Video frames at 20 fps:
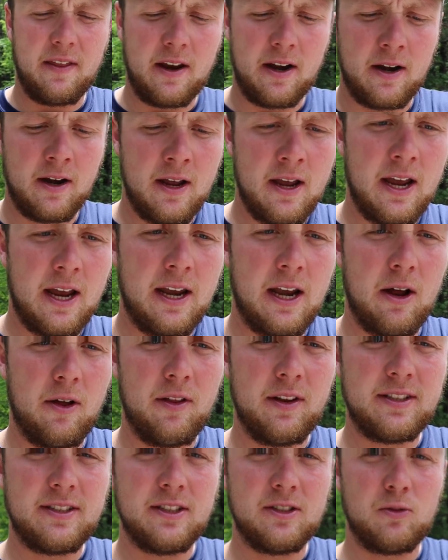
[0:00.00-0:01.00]
there. And now
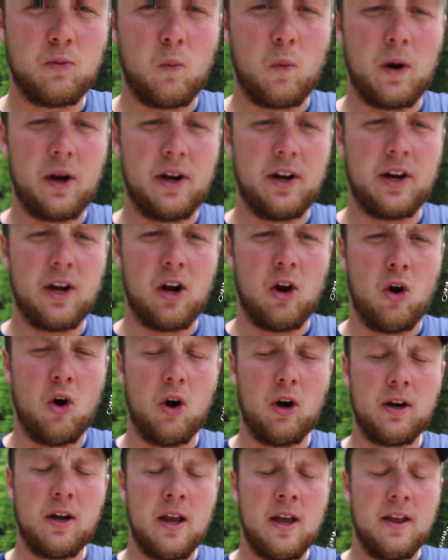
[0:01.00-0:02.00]
this is where you're gonna
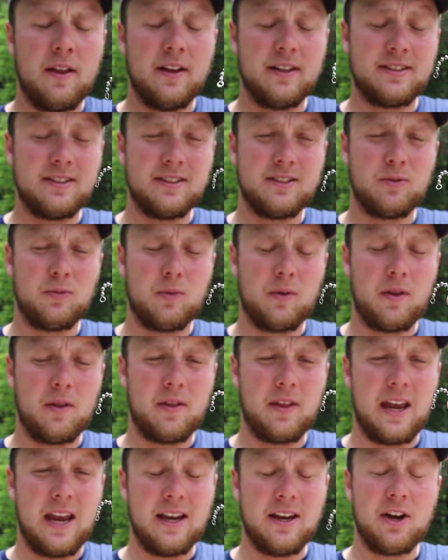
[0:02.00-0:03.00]
hook, this is
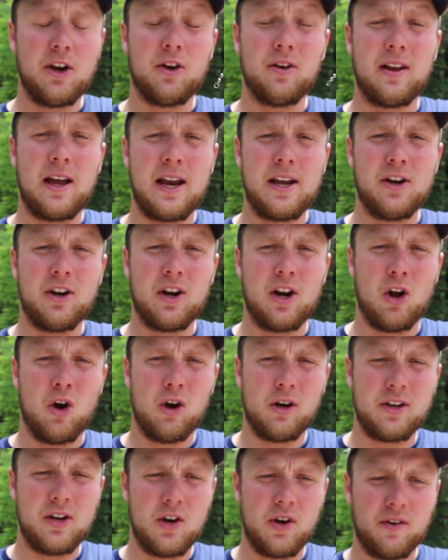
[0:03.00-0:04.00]
the end of your line you're gonna
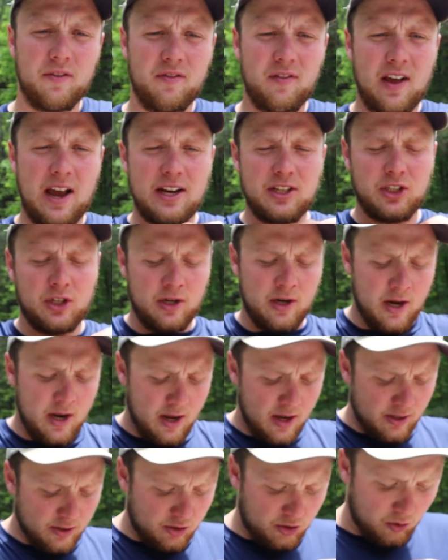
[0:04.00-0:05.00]
hook to your flasher.
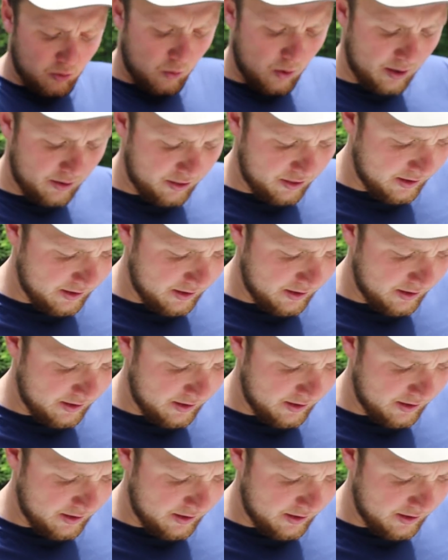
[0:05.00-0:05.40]
So one